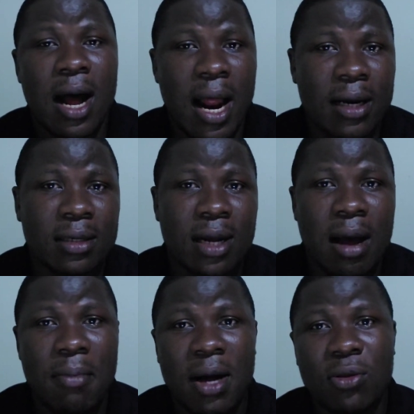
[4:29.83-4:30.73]
and
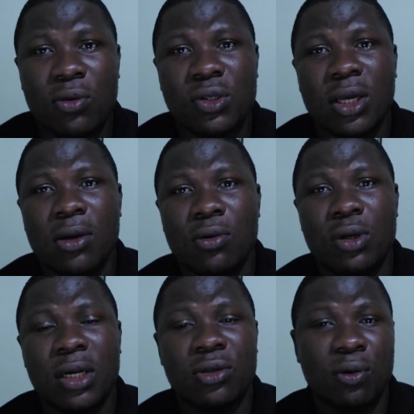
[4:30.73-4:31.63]
among those
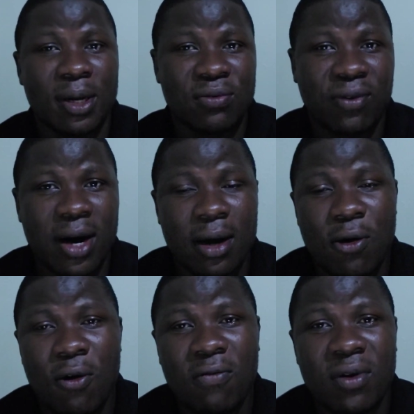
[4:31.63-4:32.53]
included Thomas Frank
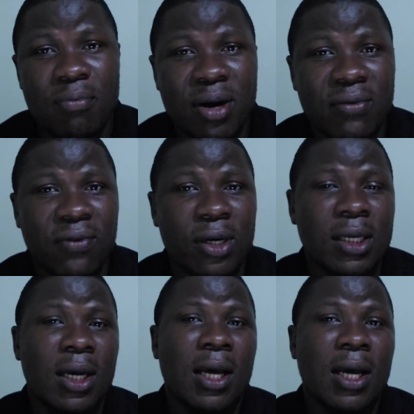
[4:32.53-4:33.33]
of Brentford,